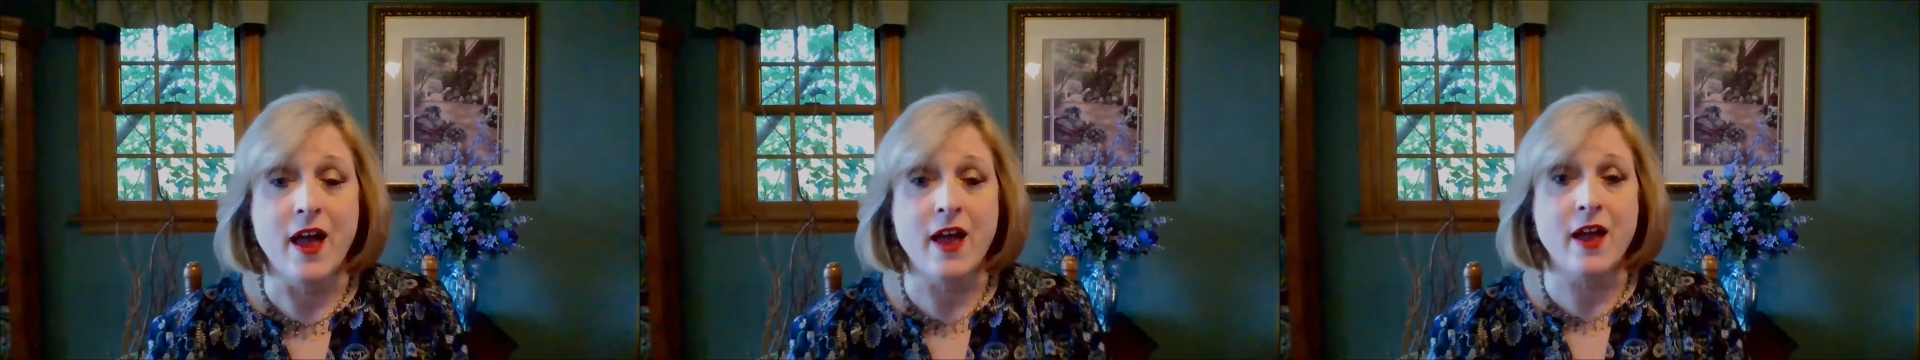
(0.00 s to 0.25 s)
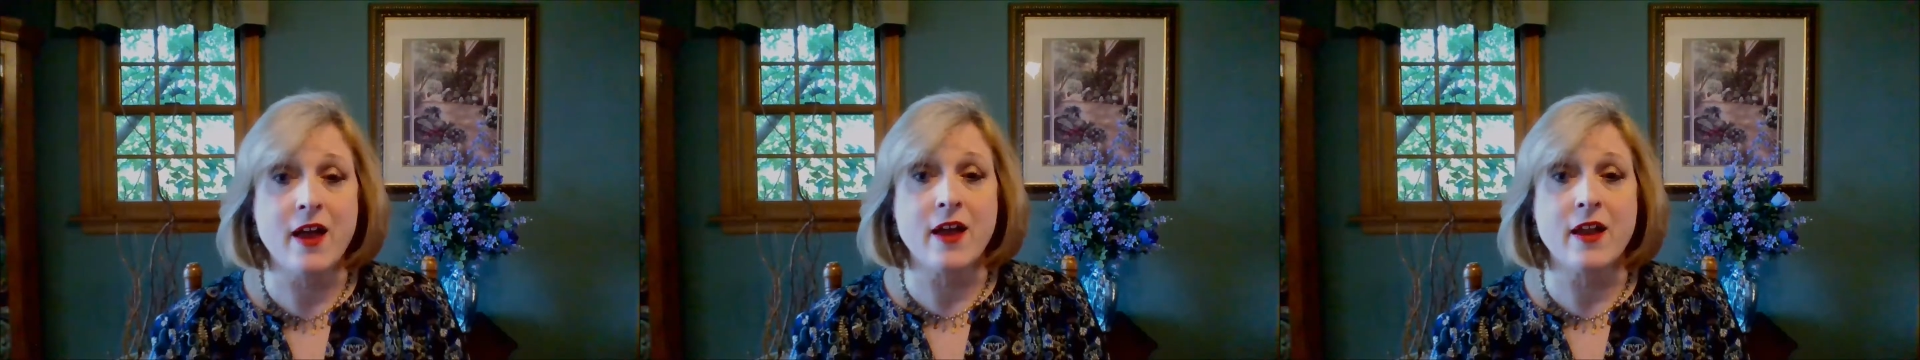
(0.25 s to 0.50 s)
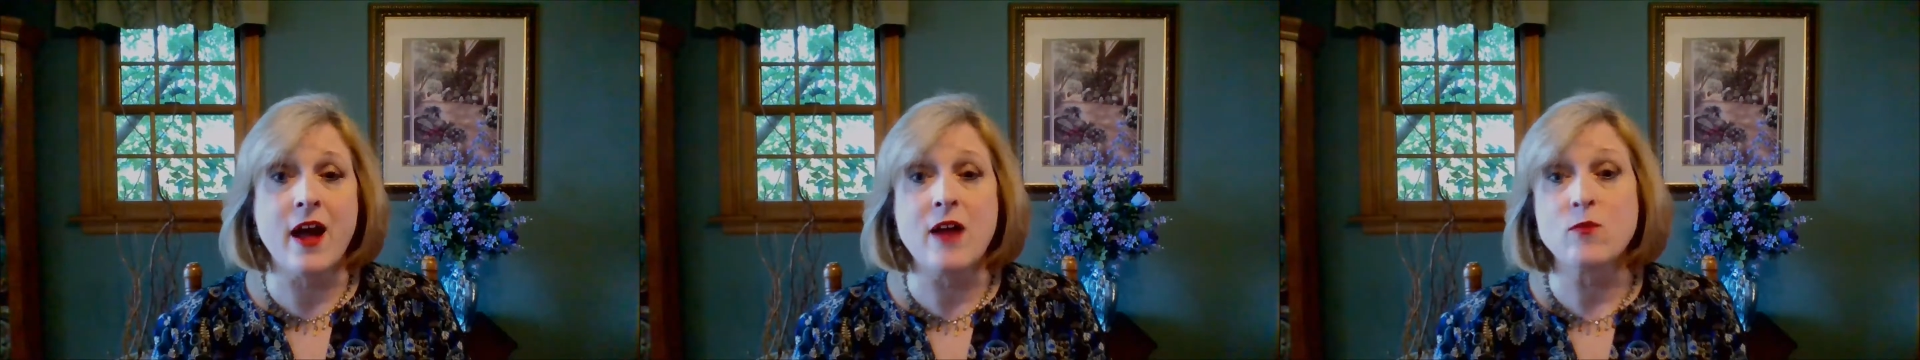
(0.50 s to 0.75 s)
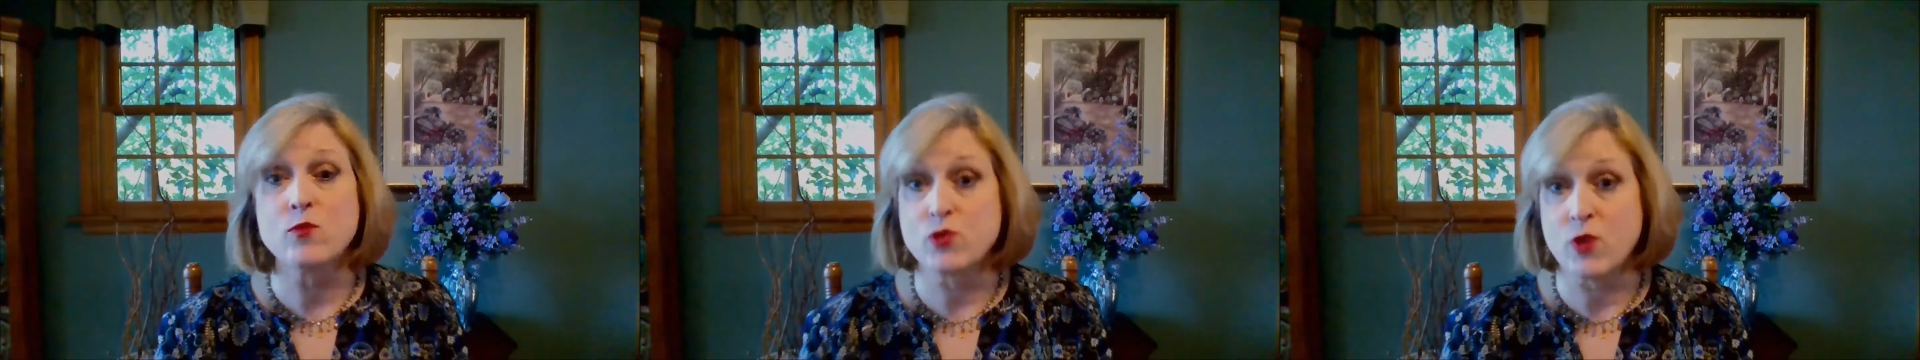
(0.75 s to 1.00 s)
And
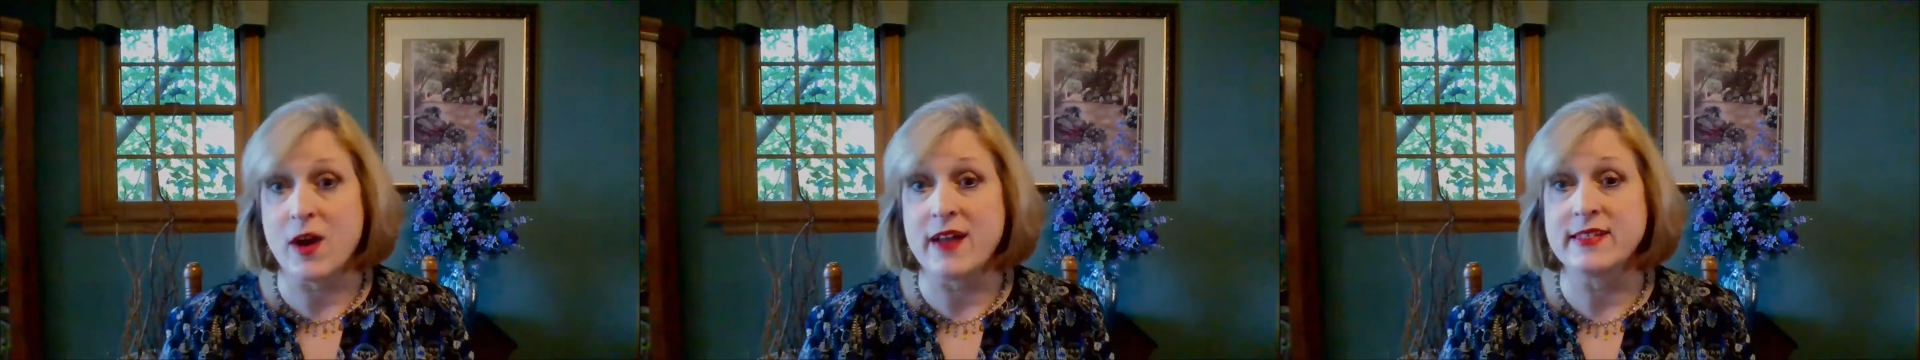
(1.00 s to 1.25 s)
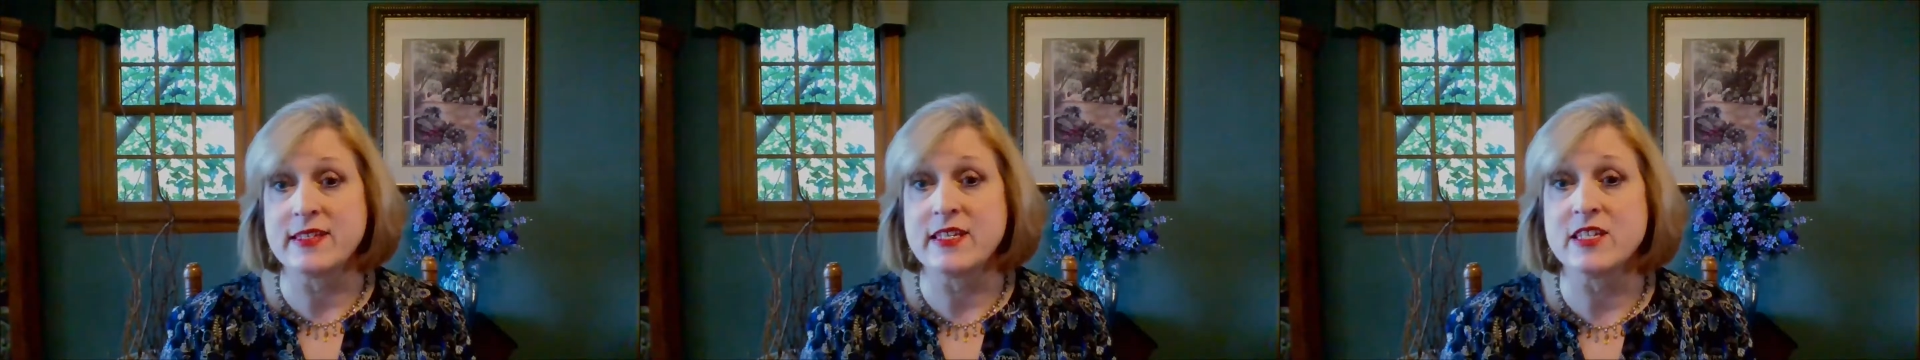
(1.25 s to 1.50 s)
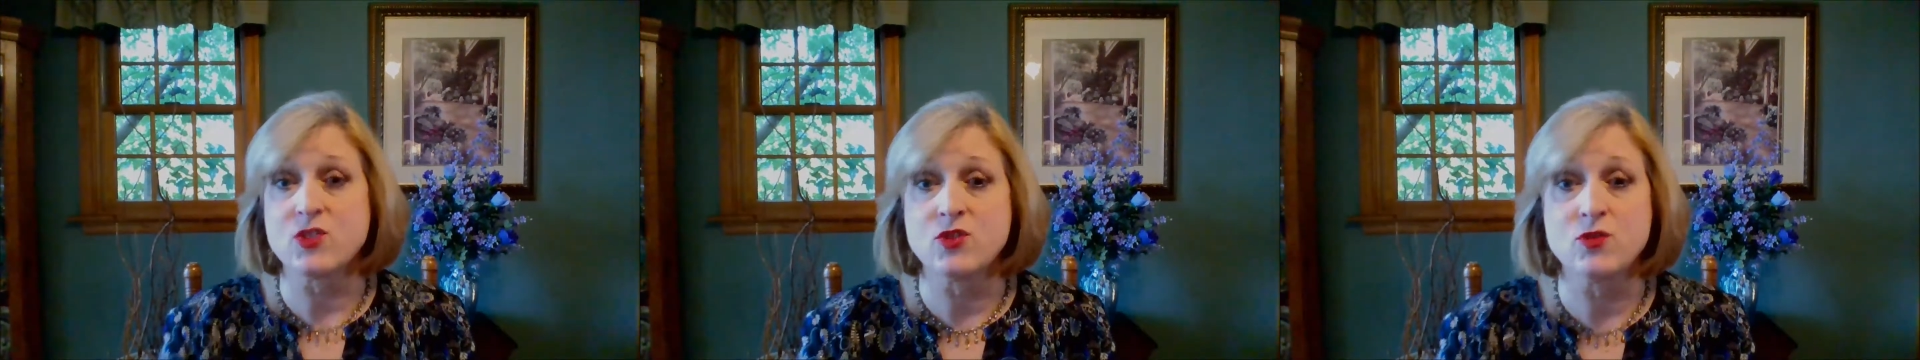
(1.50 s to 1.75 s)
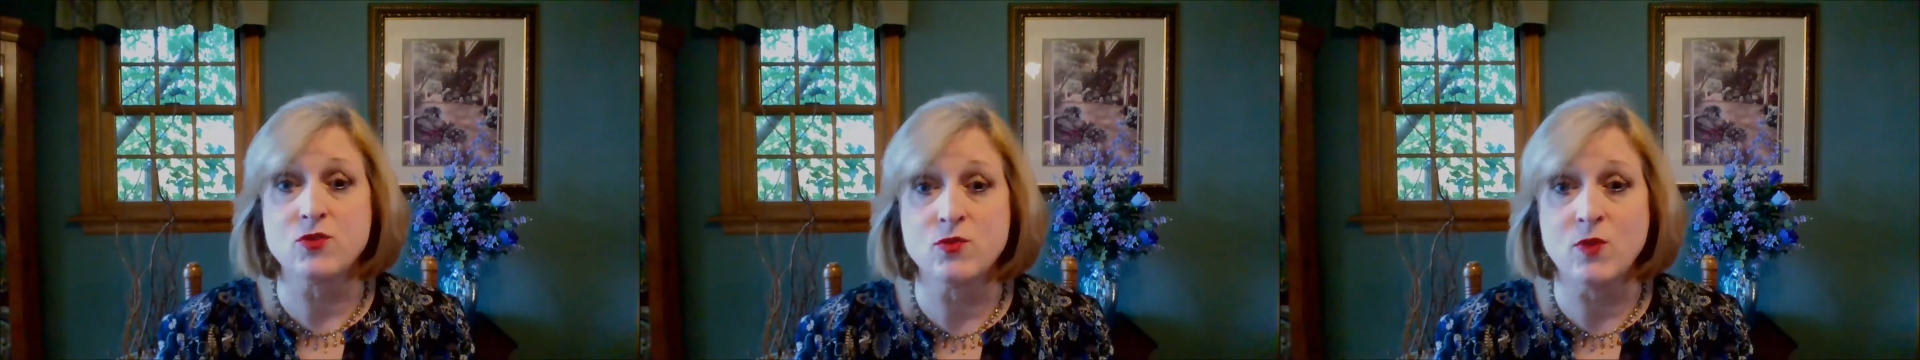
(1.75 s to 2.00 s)
I will try to get
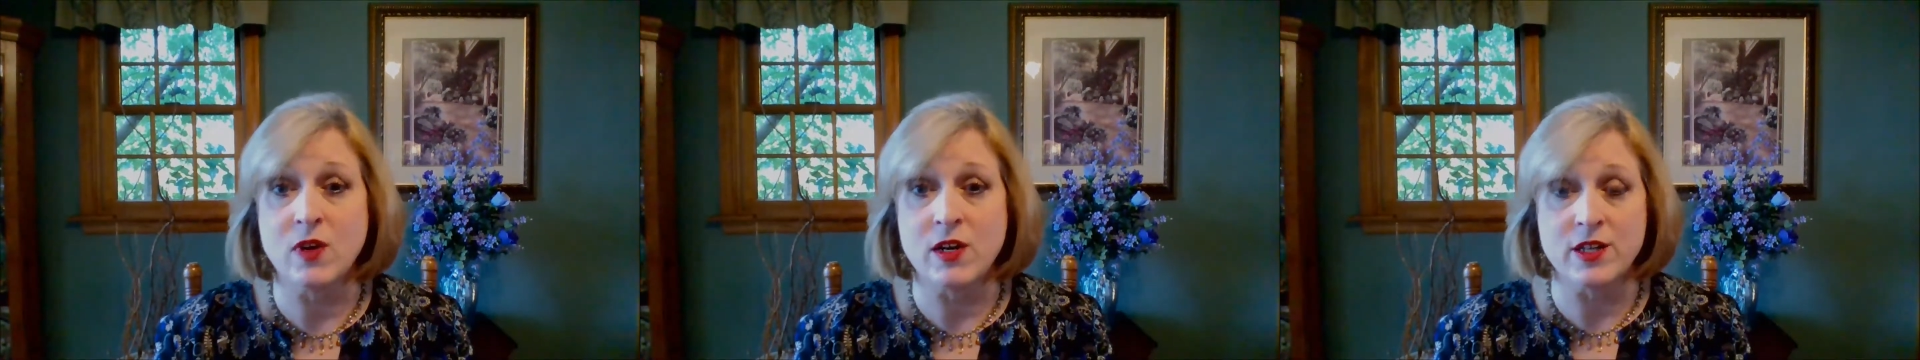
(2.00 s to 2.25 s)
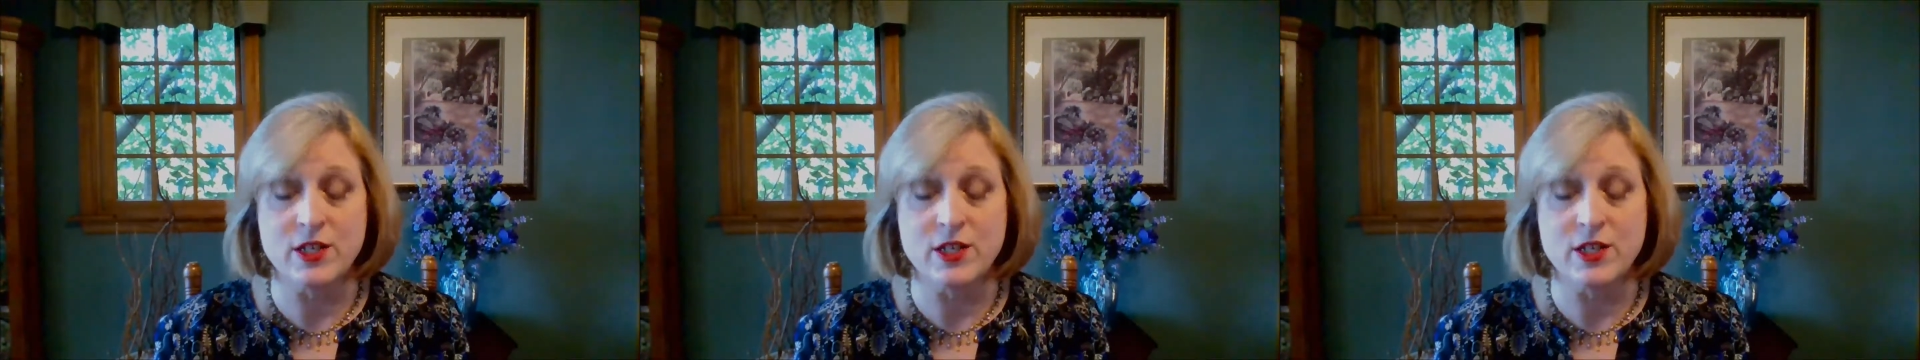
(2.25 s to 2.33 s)
to